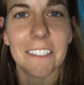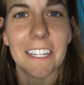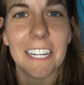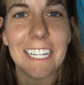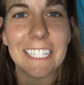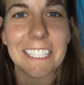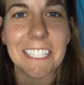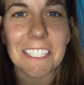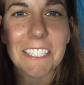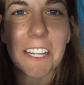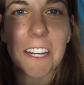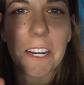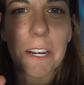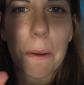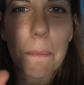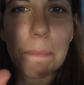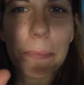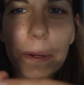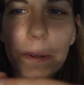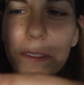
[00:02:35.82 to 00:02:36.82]
All right, the song
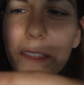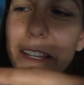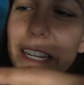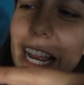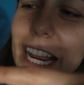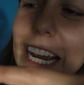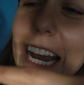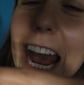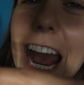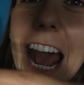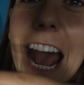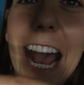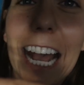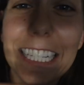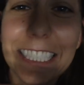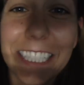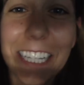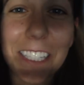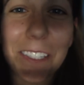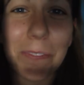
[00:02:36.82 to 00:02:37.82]
A Birthday
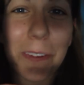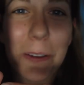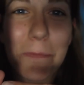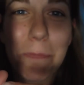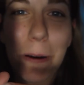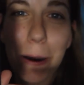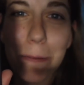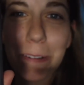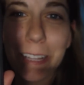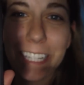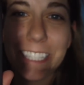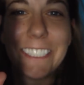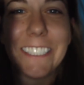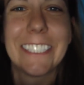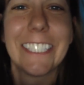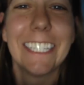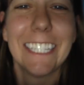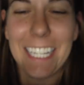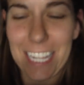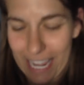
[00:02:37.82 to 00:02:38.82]
Ass has been
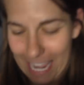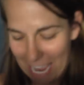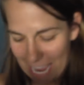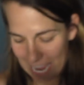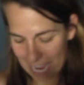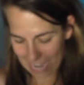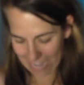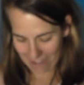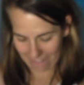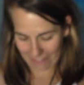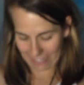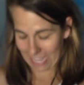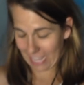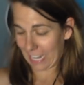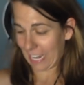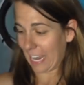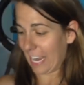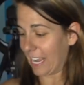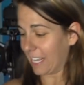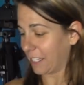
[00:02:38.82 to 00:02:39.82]
published. And I've got
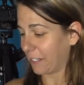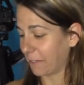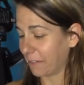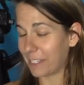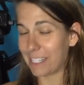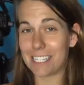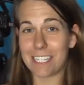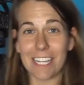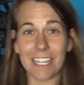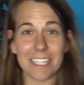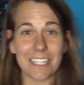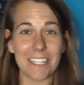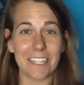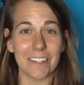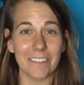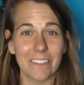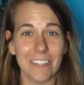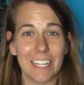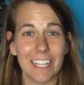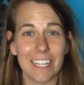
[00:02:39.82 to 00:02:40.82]
a hands-free
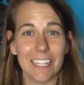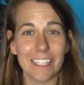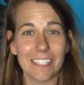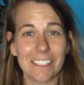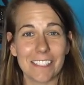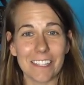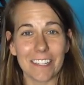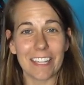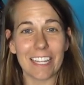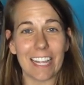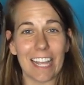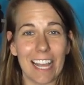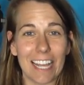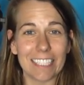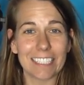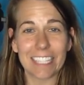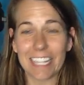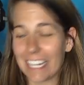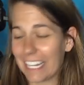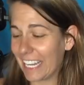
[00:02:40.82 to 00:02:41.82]
system so the
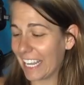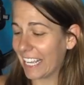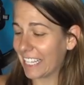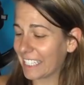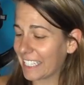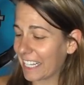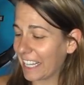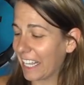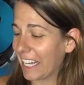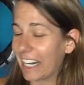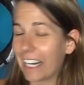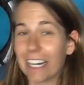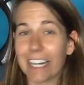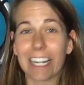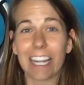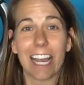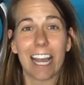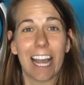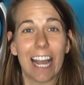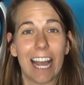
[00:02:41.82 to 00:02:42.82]
ass can dance along.